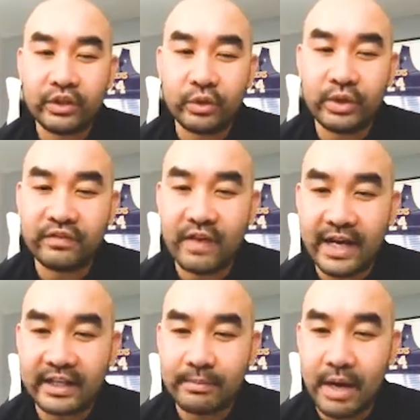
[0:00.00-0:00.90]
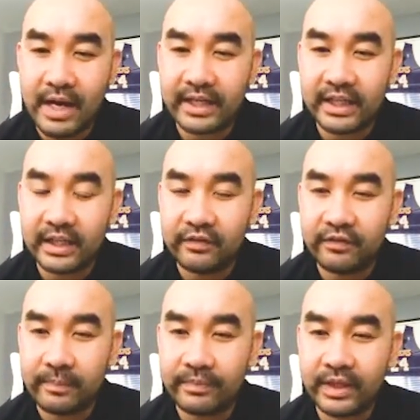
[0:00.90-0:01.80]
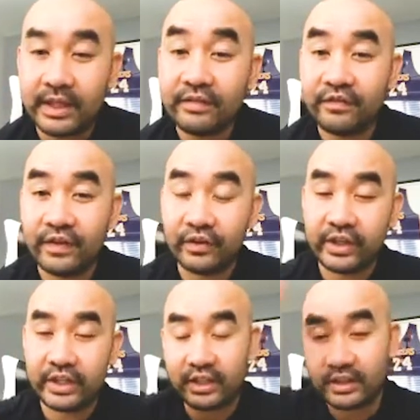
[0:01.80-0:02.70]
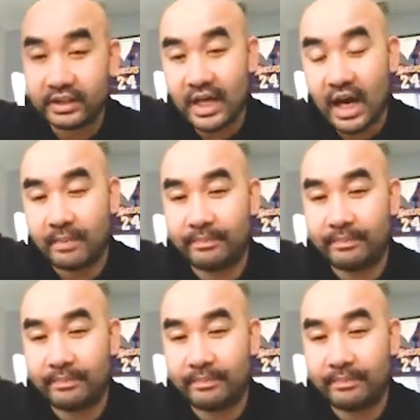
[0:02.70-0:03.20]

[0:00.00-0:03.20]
divide the body from the inferior, the top,